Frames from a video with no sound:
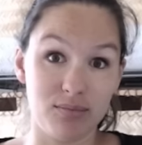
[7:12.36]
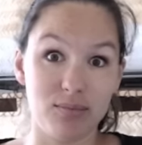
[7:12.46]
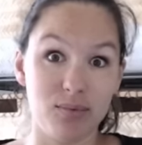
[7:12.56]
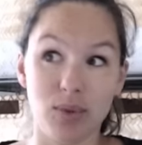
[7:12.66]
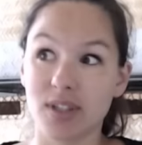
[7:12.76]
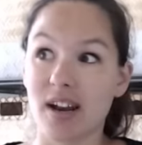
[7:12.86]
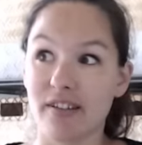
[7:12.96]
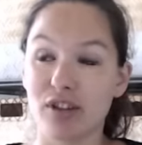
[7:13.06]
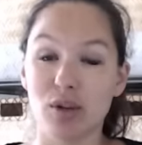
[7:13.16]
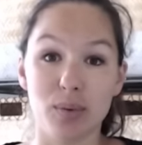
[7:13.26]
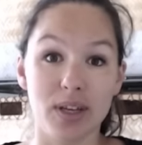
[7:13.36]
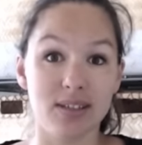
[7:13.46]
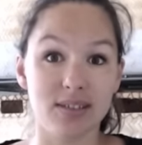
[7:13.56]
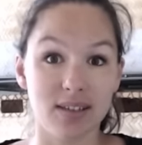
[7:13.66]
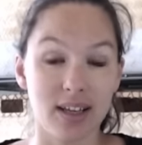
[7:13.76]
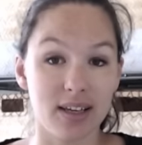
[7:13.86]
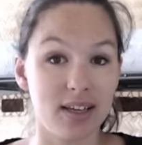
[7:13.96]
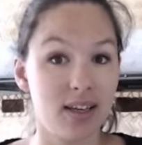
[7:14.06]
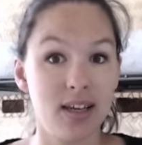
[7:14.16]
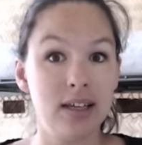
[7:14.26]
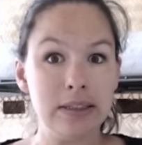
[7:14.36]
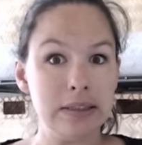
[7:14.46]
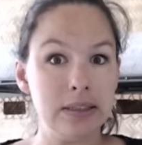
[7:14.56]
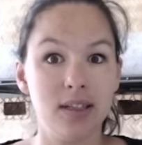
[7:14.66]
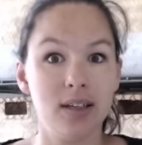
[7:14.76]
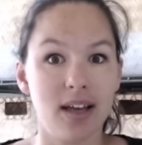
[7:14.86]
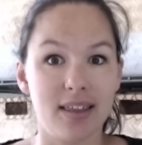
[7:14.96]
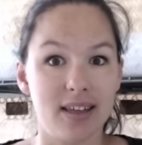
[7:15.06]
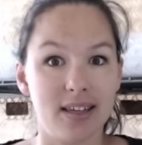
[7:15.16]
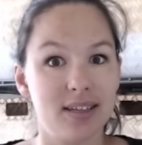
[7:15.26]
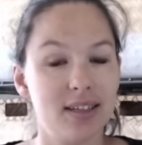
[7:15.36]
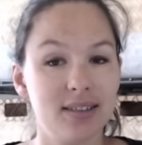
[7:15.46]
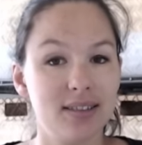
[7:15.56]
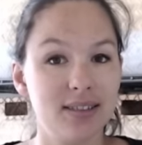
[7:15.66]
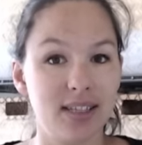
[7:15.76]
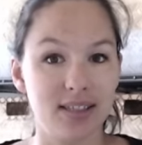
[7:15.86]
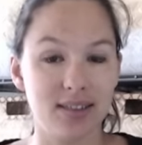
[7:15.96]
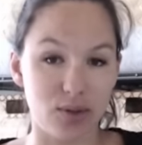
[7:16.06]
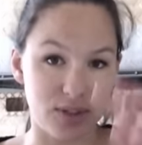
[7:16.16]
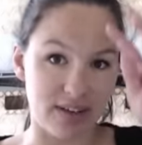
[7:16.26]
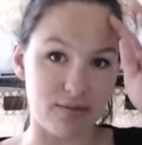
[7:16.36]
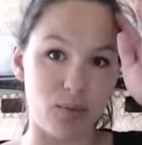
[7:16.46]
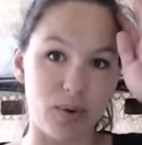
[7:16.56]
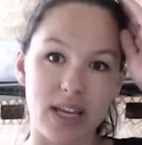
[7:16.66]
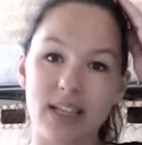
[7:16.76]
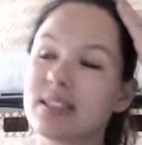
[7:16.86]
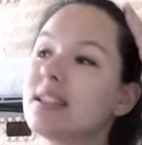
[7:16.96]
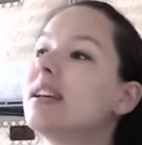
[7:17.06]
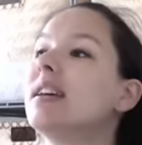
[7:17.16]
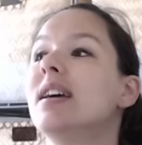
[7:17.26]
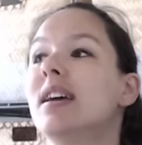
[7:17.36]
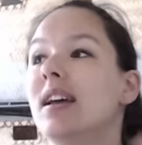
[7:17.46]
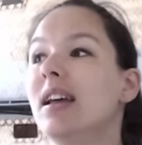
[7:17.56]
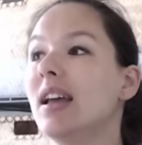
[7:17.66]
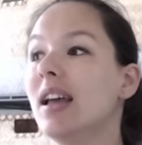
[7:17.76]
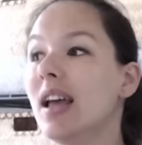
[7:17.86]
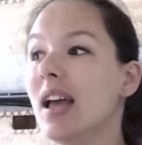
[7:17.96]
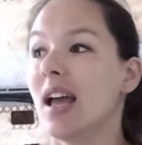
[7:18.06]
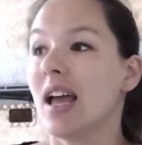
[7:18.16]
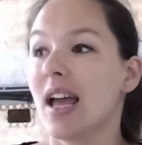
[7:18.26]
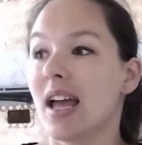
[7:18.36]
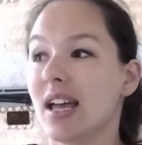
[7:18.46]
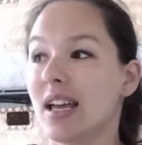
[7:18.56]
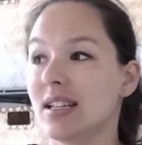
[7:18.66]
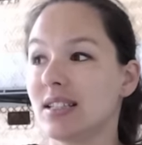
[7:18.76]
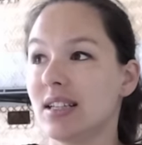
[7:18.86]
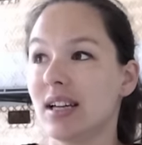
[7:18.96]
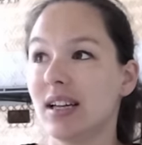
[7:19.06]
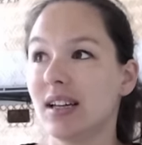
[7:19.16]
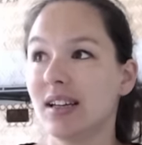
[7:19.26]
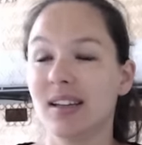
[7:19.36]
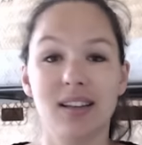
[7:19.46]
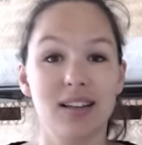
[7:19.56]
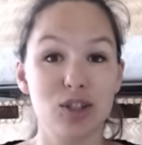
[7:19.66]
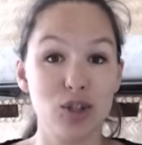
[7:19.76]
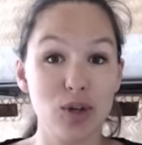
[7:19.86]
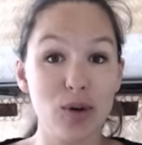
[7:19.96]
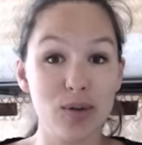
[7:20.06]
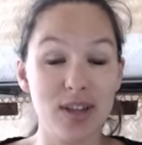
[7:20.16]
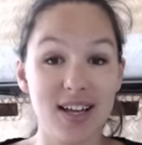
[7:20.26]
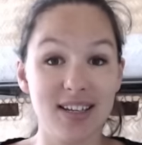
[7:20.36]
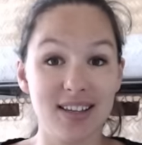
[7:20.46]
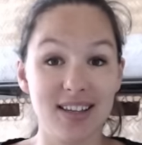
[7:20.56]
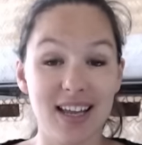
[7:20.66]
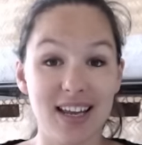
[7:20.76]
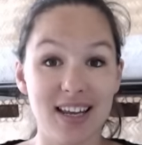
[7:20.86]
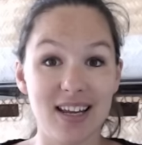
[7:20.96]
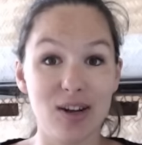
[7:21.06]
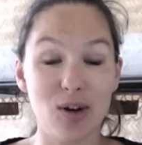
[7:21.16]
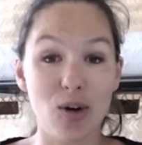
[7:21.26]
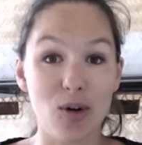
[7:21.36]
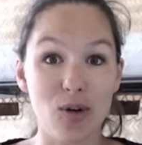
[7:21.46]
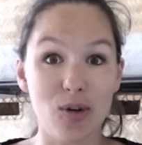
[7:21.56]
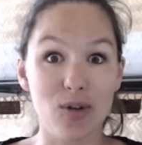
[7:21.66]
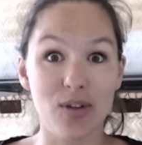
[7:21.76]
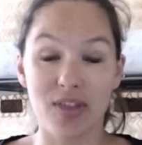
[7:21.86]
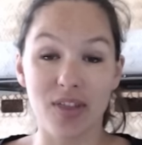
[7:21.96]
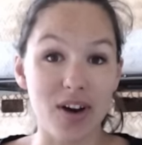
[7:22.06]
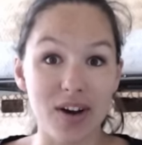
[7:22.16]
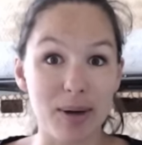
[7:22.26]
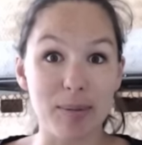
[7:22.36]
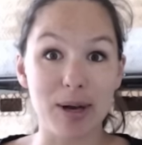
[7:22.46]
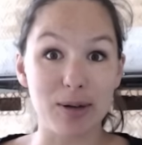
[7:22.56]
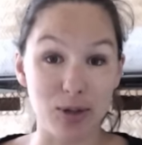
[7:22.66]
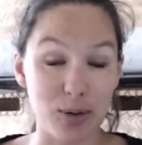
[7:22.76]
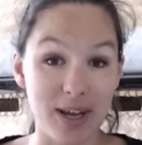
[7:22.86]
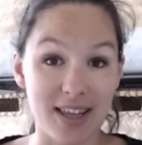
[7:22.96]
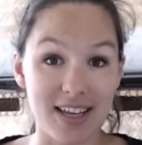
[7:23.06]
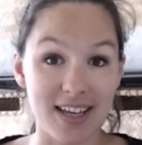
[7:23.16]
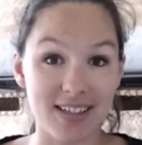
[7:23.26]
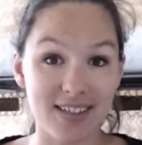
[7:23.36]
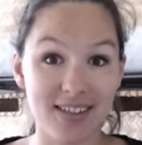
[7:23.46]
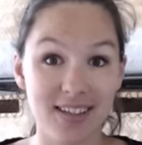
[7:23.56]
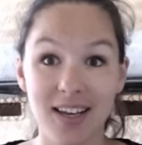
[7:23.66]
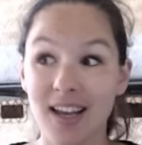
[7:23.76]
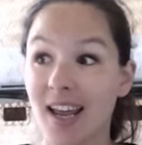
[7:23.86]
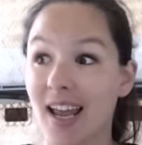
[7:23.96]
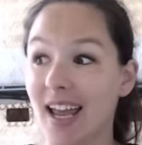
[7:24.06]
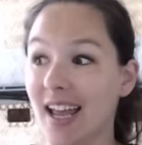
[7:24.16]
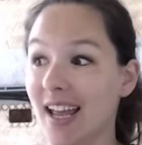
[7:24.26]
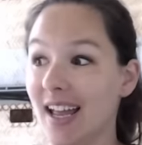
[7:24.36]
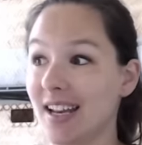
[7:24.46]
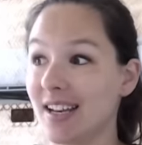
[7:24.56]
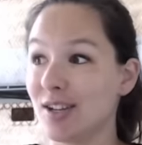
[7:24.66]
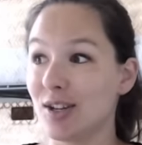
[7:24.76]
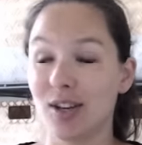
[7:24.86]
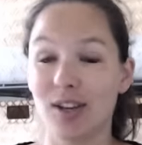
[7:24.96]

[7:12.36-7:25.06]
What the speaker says: not a few weeks, like I think 6 or 7 weeks. And to know that they all thought about doing this and